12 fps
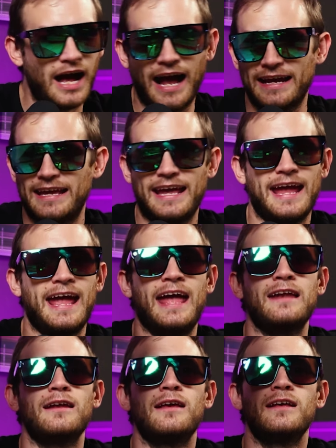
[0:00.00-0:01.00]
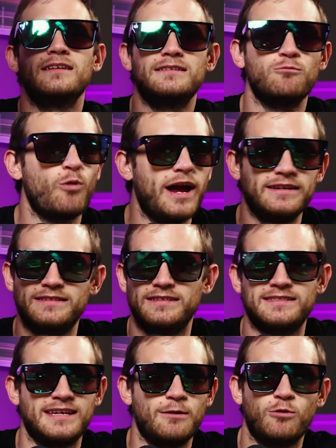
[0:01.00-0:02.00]
I can't wait to
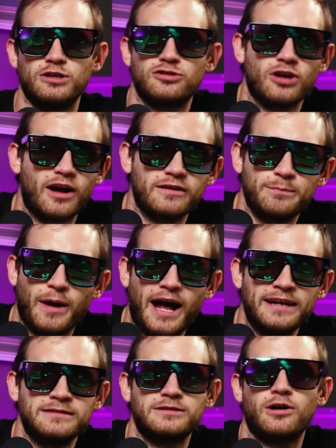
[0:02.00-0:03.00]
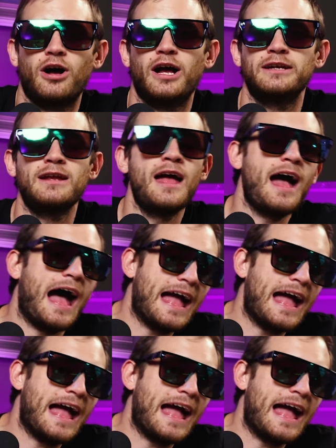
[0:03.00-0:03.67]
see what drugs Biden's on.